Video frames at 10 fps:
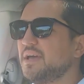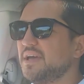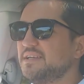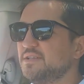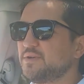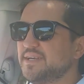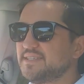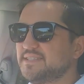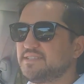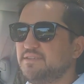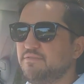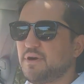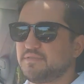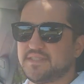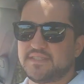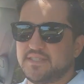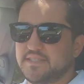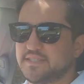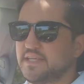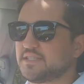You're looking at
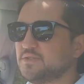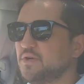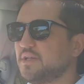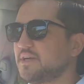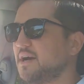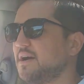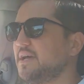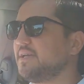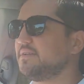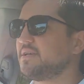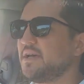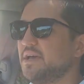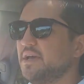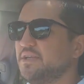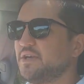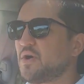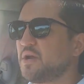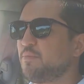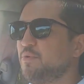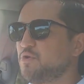$65,000-$66,000 car, and you're kind
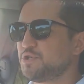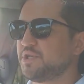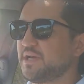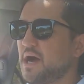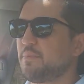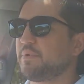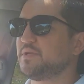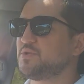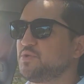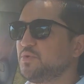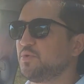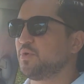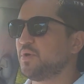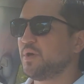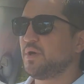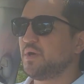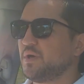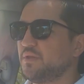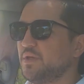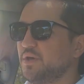of pushing up into
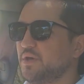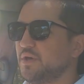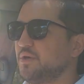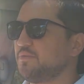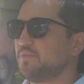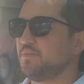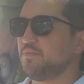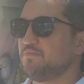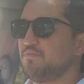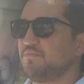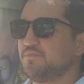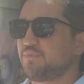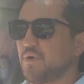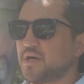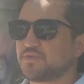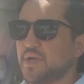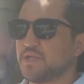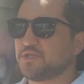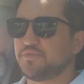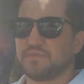the price
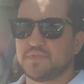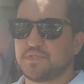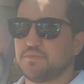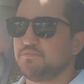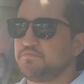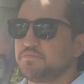range of some